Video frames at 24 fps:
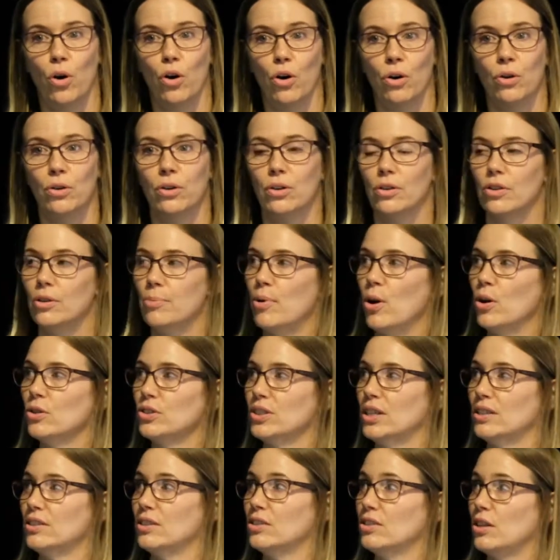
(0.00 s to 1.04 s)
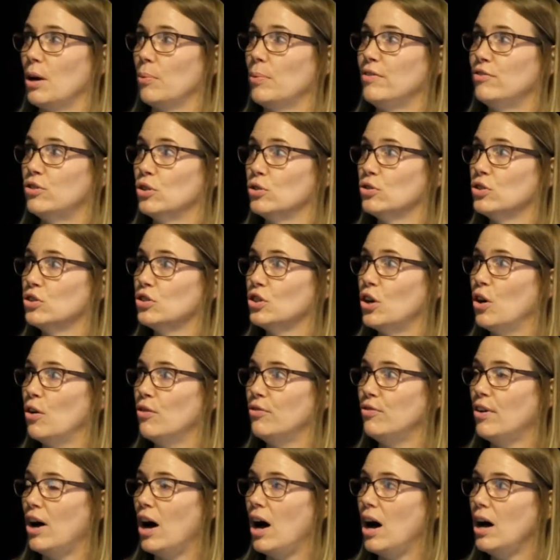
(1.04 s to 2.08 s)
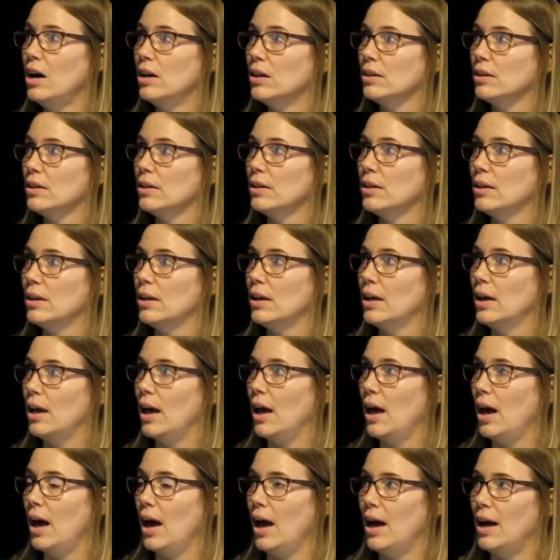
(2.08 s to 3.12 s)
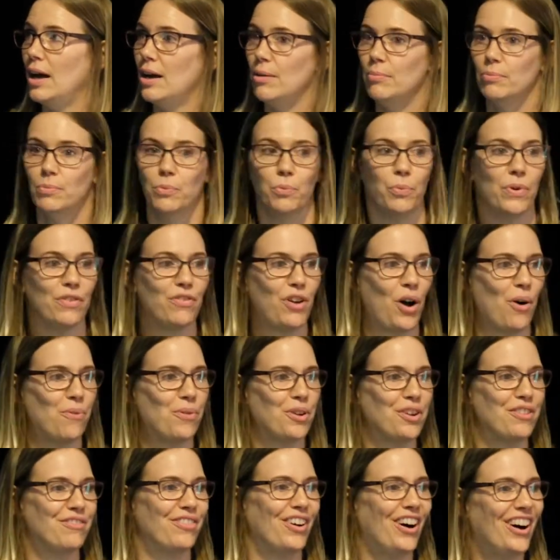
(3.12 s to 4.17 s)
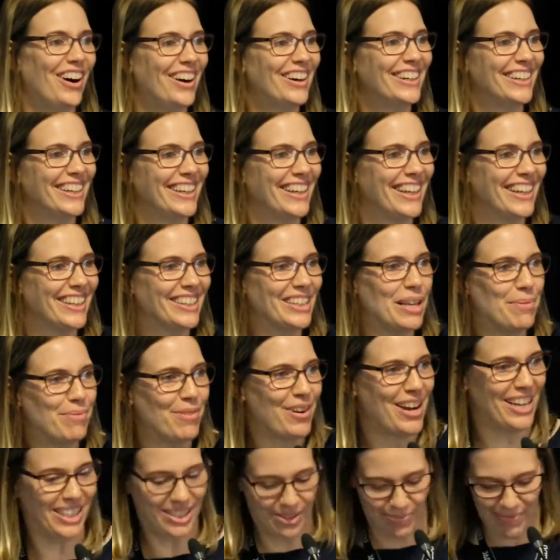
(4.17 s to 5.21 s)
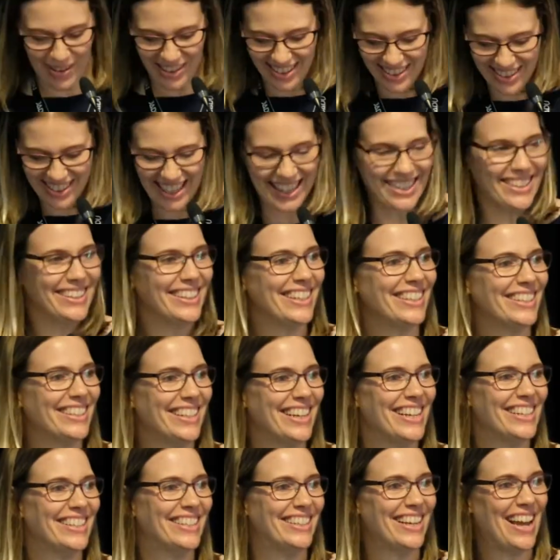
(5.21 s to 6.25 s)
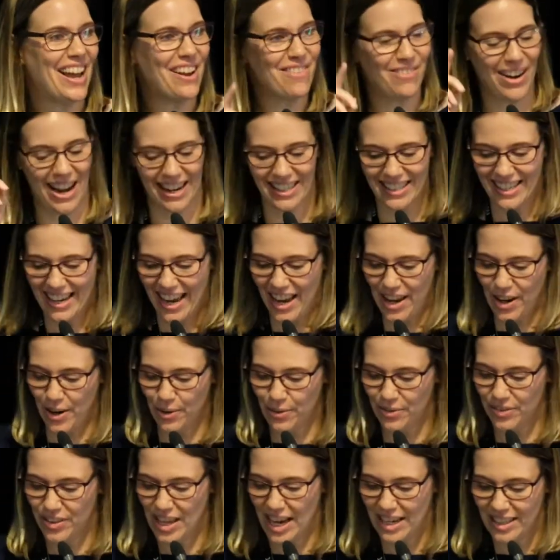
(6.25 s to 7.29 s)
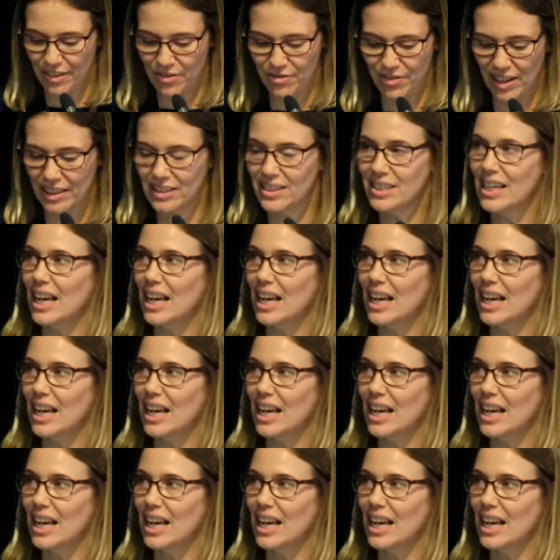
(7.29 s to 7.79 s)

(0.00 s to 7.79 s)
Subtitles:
for the processes that we've done so far. We've got one of our Liberator business analysts here today, Wendy, who they did